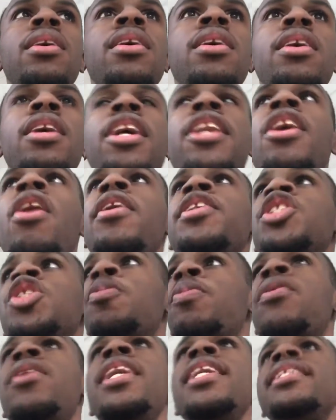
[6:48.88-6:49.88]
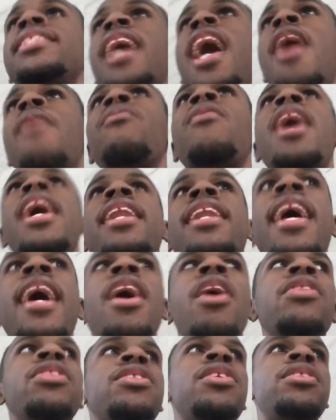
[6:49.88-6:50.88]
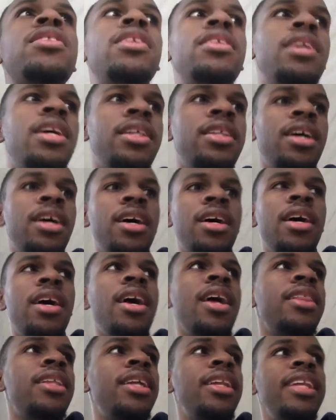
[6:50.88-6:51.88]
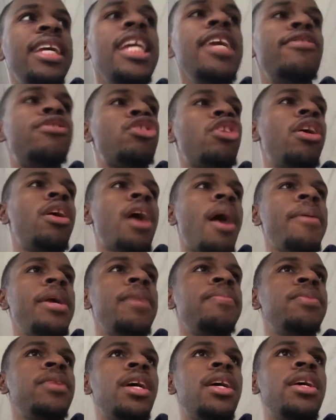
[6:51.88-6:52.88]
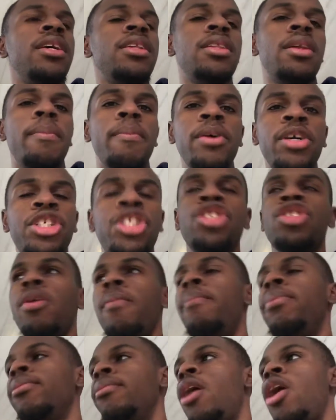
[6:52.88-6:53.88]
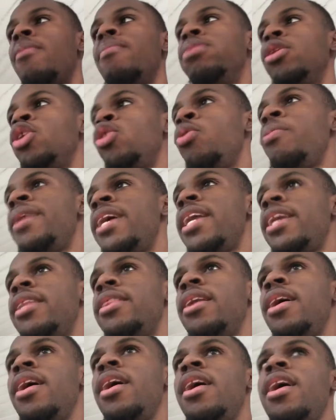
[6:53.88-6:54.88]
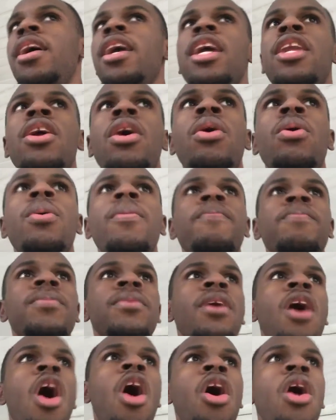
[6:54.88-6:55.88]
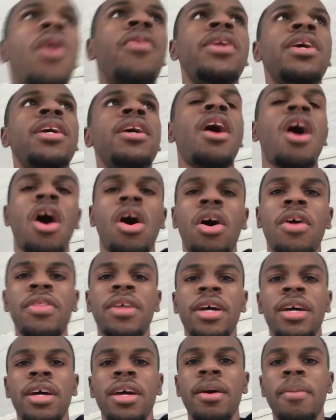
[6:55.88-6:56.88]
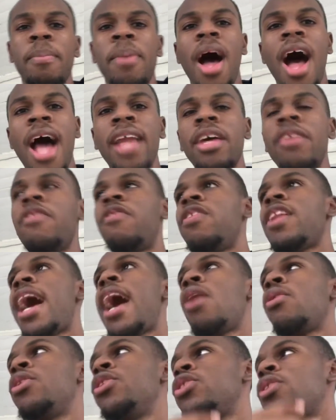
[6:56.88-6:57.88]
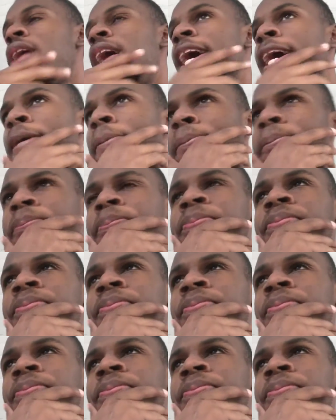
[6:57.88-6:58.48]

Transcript: You know, it's springtime right now. The leaves are, the bushes are blooming, and you know, all the pollen flowers are up.